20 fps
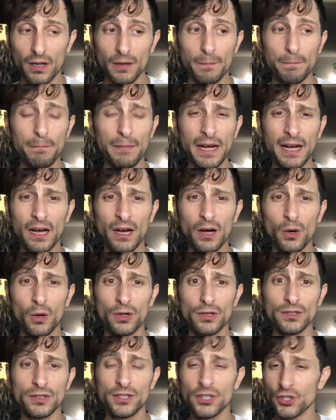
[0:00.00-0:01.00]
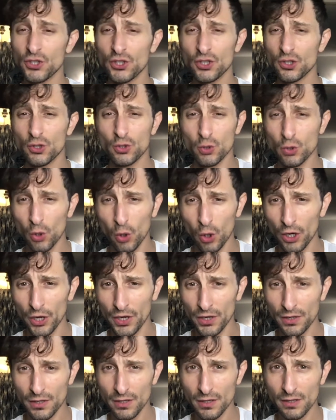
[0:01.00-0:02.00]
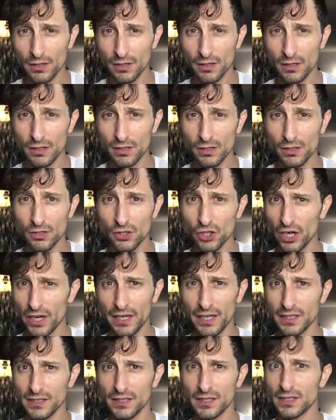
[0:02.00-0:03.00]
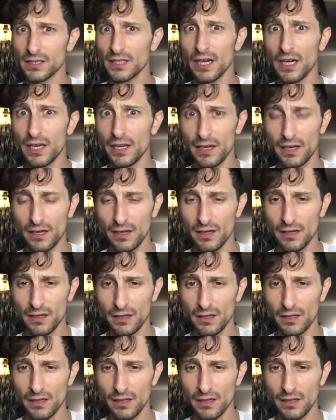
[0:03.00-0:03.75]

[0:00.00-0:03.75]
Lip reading: Mao destroyed Chinese society.